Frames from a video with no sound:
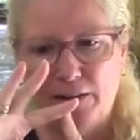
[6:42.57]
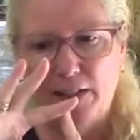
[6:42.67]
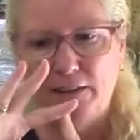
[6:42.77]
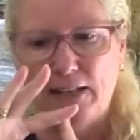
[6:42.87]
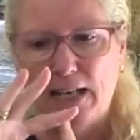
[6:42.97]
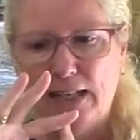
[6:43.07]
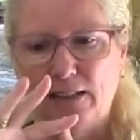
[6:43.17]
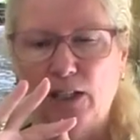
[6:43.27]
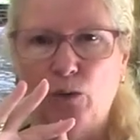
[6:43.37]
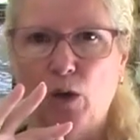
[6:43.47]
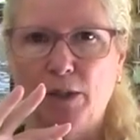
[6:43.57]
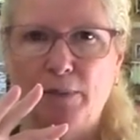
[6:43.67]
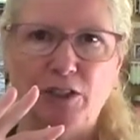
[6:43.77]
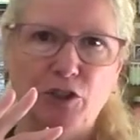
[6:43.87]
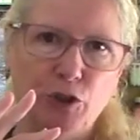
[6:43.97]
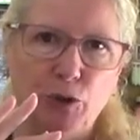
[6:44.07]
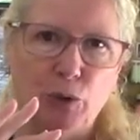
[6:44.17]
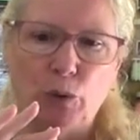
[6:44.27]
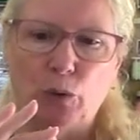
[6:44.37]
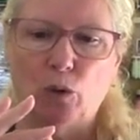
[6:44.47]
than that, like 1 by 2